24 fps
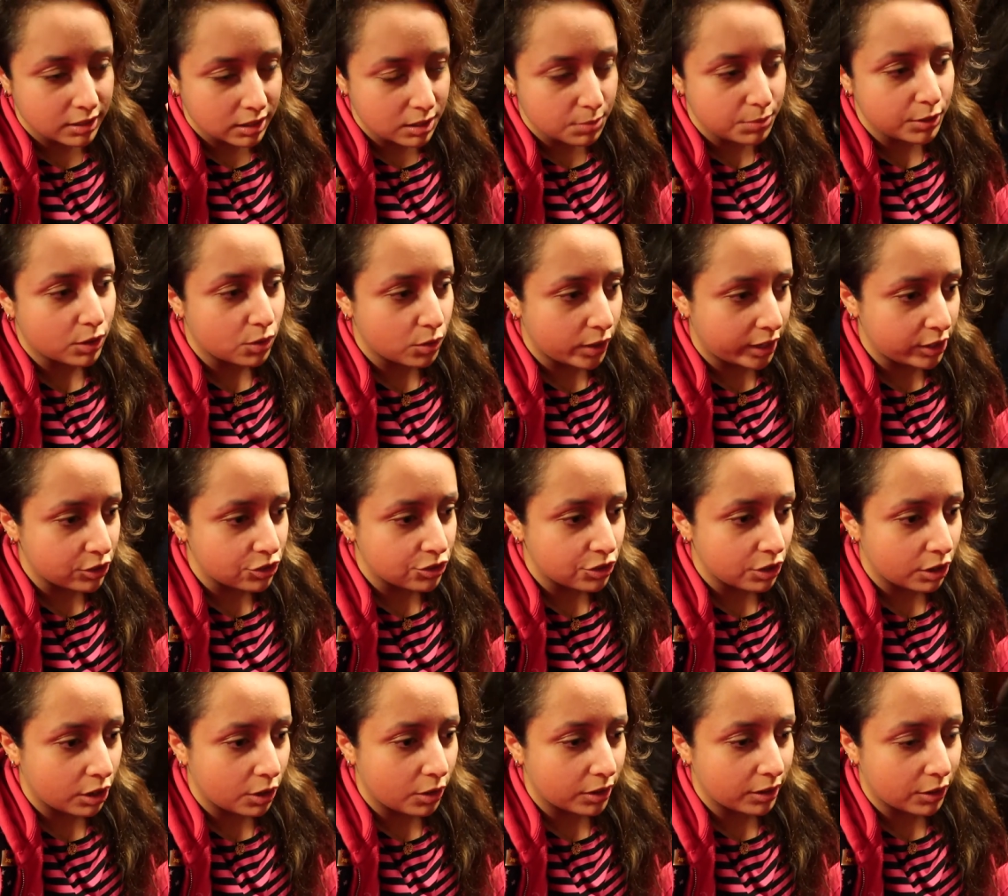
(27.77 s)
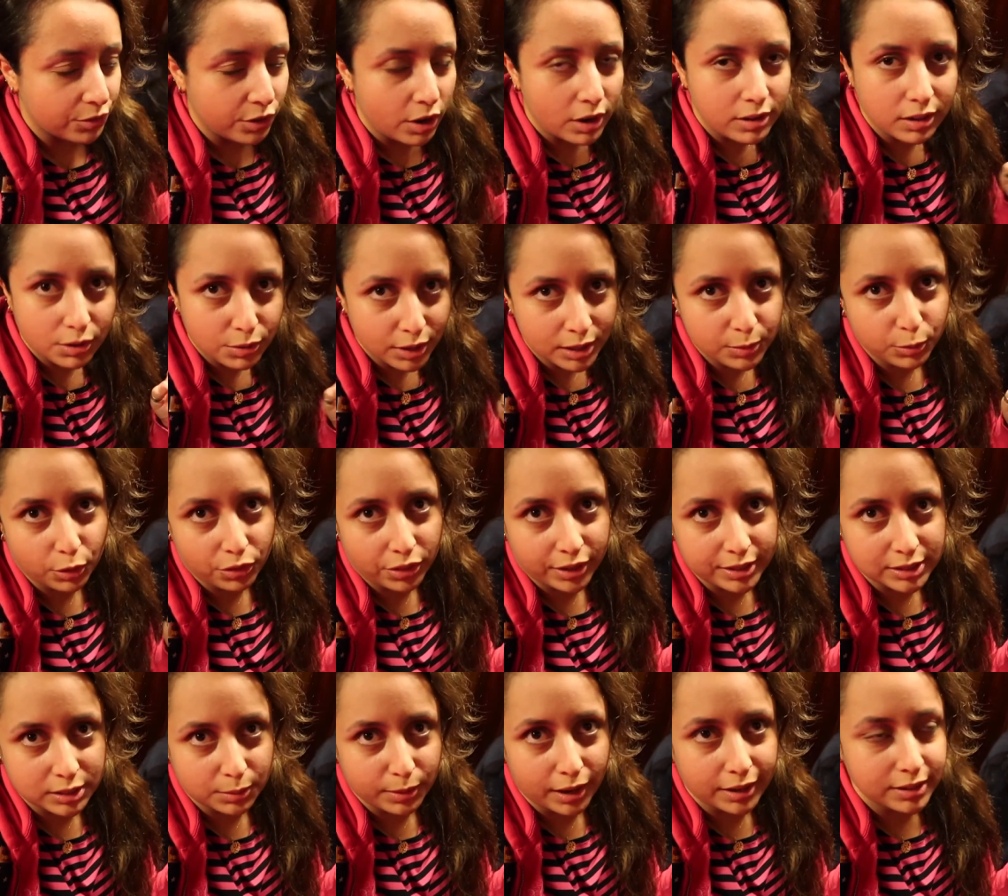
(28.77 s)
going to be a great show, and I've heard incredible
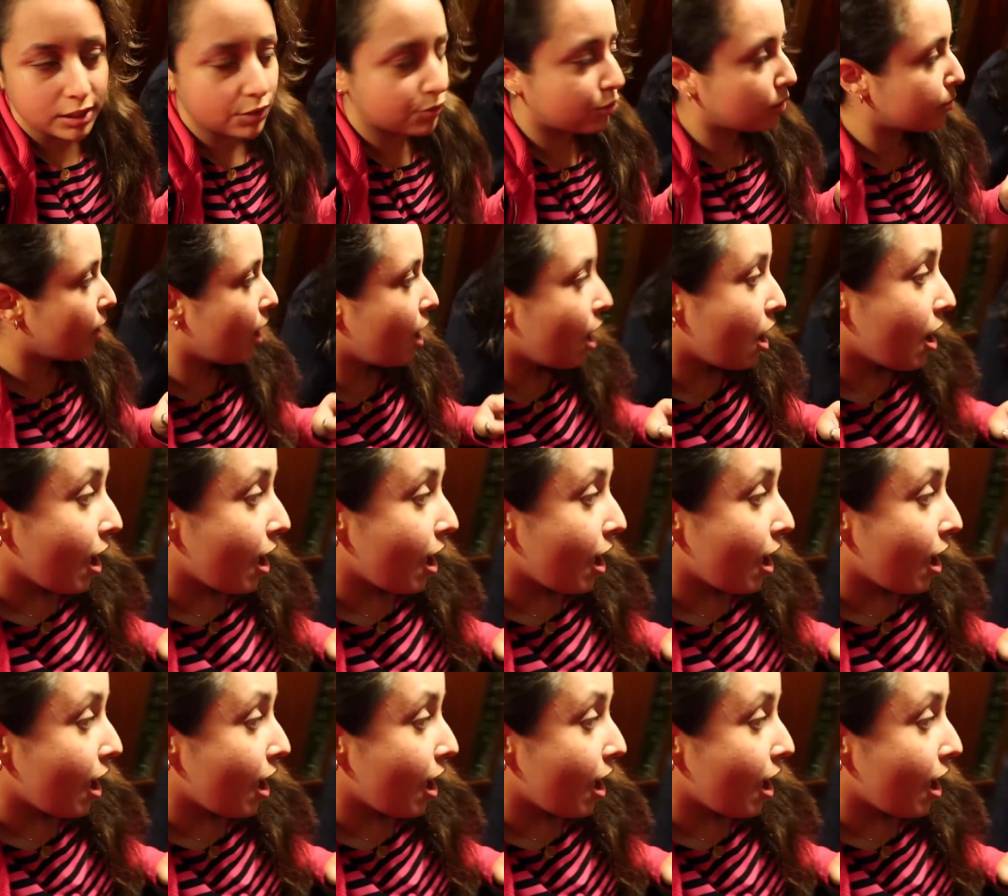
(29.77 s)
things about it from